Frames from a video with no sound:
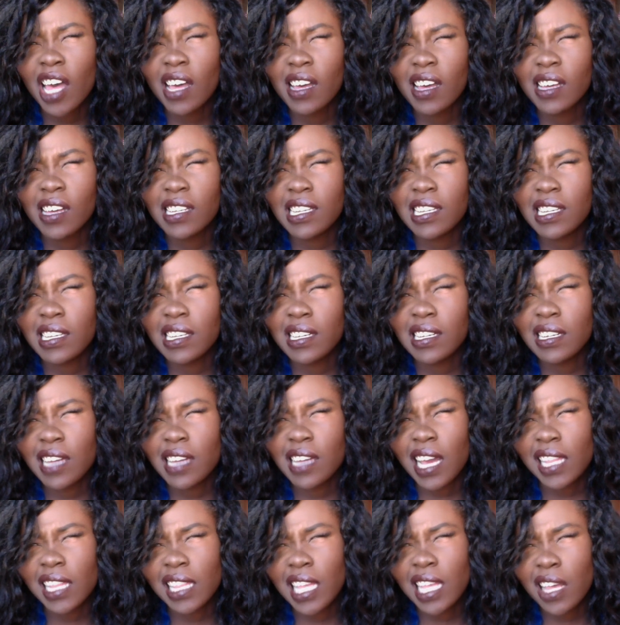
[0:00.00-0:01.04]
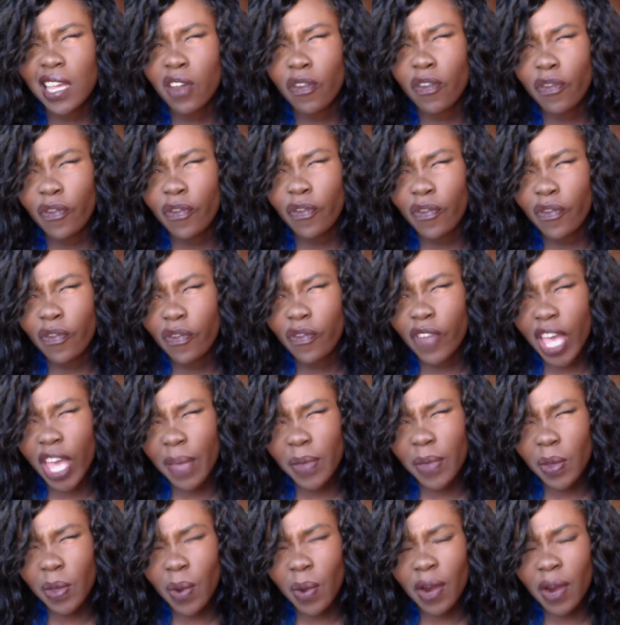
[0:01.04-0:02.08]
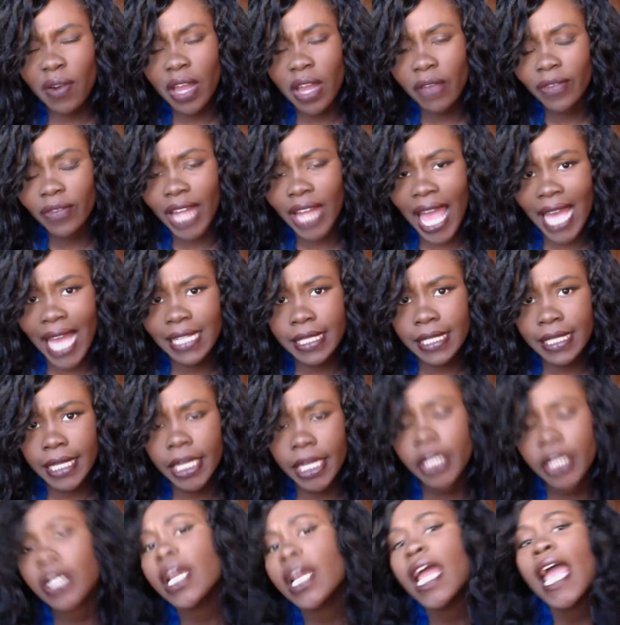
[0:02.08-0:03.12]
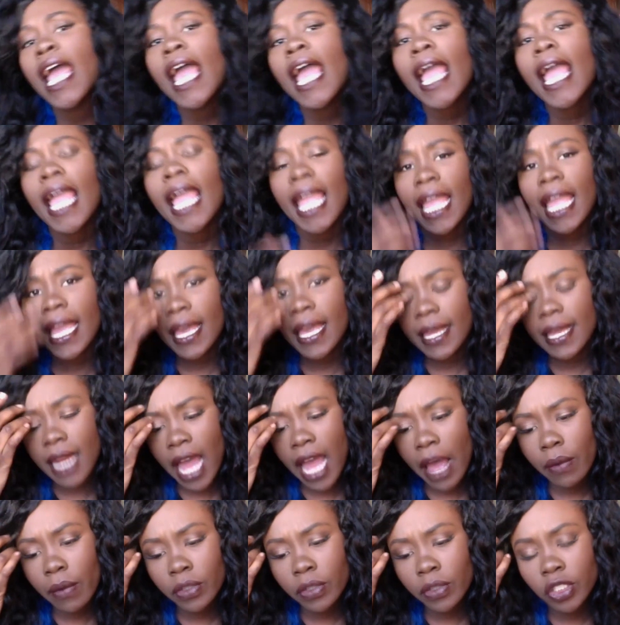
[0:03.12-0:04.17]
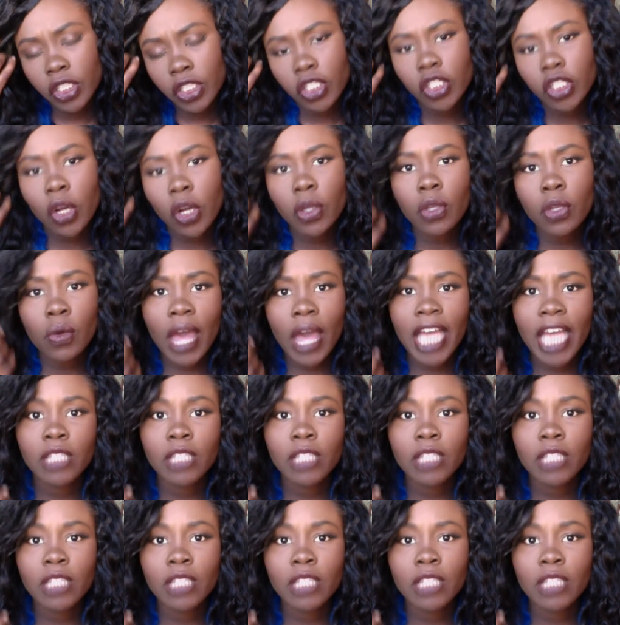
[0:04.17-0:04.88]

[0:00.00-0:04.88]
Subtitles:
in, I think, February of last year, and I was just showing you guys